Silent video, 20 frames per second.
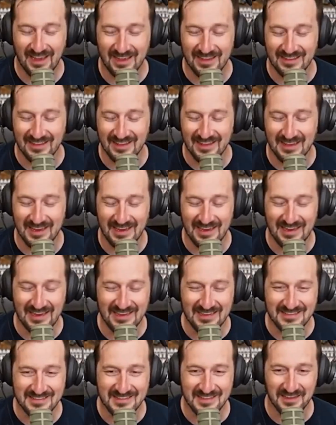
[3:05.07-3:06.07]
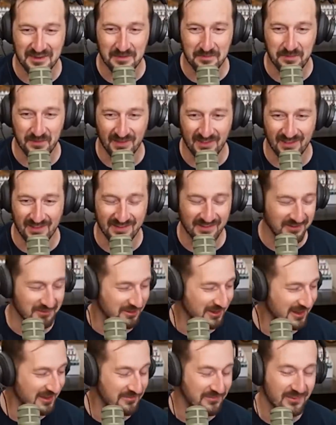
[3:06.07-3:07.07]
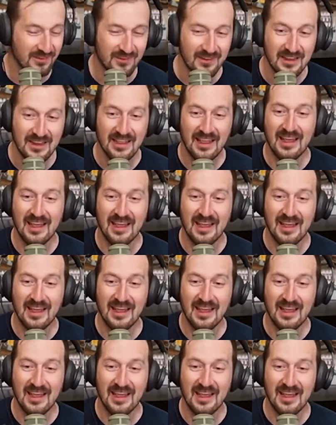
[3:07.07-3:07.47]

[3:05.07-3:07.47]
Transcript: Yeah, he like eats their blood or whatever.